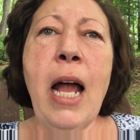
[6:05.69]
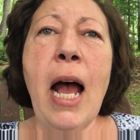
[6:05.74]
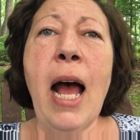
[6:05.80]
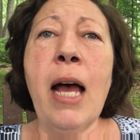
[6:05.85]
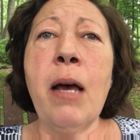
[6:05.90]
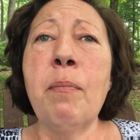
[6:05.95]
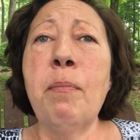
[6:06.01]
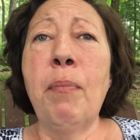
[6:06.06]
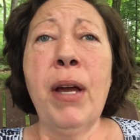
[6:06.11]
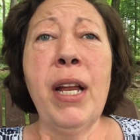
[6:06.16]

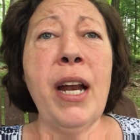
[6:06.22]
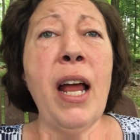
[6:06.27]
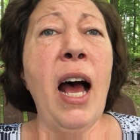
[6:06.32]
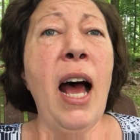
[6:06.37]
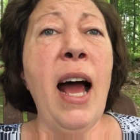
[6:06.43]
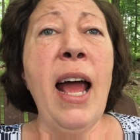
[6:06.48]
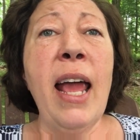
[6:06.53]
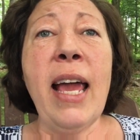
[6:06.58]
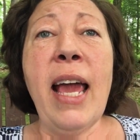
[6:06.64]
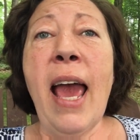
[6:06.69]
But
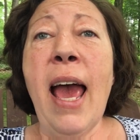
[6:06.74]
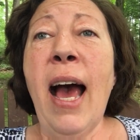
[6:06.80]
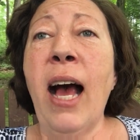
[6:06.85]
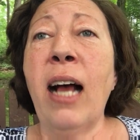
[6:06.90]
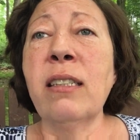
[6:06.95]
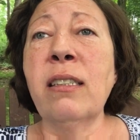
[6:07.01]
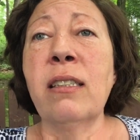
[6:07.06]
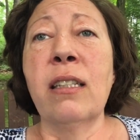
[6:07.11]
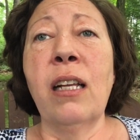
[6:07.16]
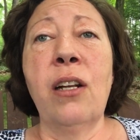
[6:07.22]
I
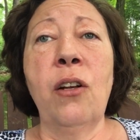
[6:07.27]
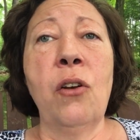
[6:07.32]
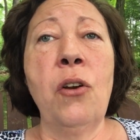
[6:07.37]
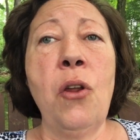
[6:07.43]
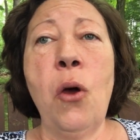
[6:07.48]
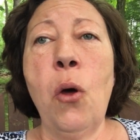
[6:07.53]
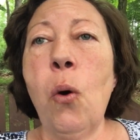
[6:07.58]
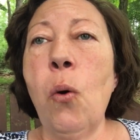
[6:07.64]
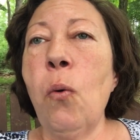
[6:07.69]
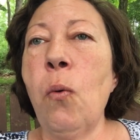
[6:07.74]
asked that
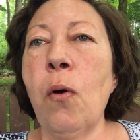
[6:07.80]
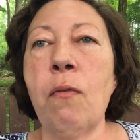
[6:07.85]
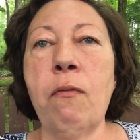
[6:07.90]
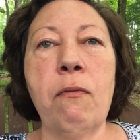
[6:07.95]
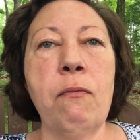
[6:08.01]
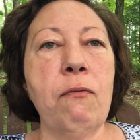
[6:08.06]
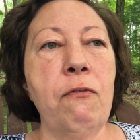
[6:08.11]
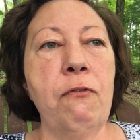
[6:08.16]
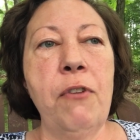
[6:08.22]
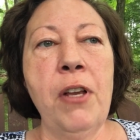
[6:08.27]
no
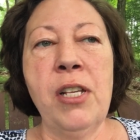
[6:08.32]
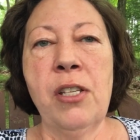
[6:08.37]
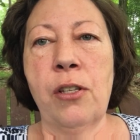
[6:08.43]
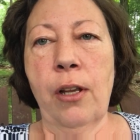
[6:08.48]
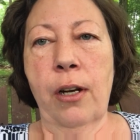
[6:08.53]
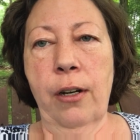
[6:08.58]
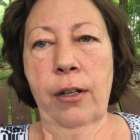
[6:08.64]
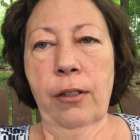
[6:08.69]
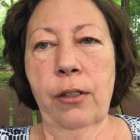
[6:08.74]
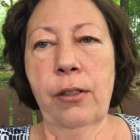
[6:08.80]

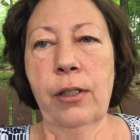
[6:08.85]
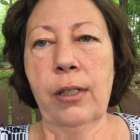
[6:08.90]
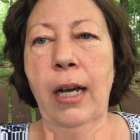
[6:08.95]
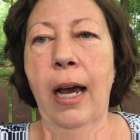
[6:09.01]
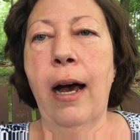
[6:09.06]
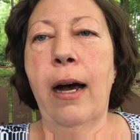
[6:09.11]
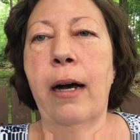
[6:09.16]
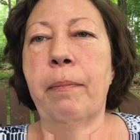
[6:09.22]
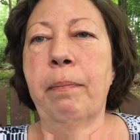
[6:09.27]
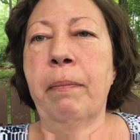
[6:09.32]
visitors
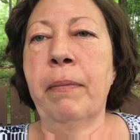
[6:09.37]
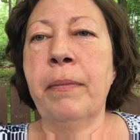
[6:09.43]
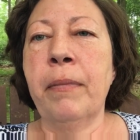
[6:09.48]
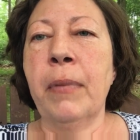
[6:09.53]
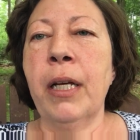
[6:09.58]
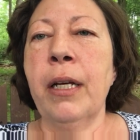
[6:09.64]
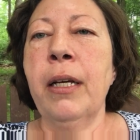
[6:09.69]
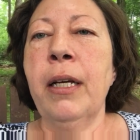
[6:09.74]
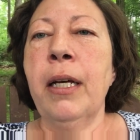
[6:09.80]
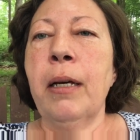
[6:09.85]
come
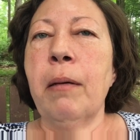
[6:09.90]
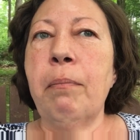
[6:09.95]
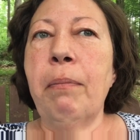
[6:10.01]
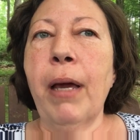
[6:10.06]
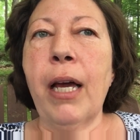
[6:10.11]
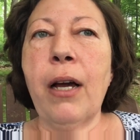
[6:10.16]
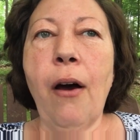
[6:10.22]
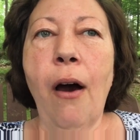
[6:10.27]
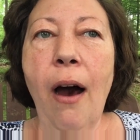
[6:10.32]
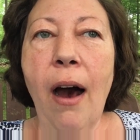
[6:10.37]

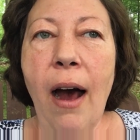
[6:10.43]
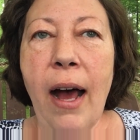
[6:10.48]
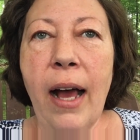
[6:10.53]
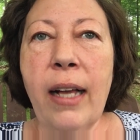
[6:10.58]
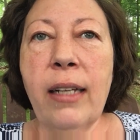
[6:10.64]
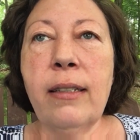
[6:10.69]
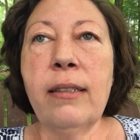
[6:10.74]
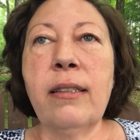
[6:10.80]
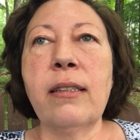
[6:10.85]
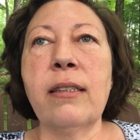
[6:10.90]

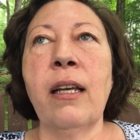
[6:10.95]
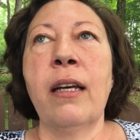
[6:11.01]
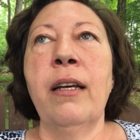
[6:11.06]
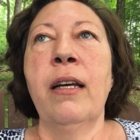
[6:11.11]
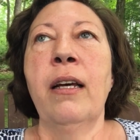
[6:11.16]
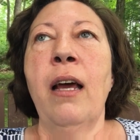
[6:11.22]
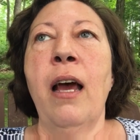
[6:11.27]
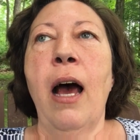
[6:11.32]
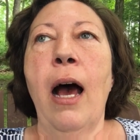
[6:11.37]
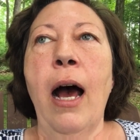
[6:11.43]
because
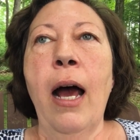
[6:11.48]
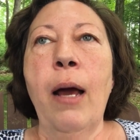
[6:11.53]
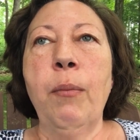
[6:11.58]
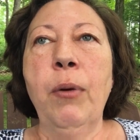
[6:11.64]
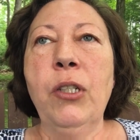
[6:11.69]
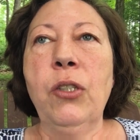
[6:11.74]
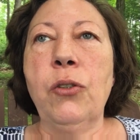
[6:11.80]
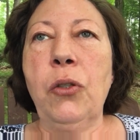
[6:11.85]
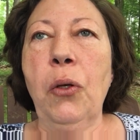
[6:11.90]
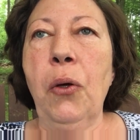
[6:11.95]
I
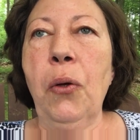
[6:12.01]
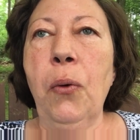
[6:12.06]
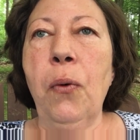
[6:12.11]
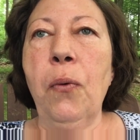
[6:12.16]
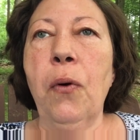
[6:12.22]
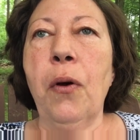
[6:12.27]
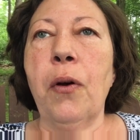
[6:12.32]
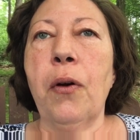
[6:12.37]
was so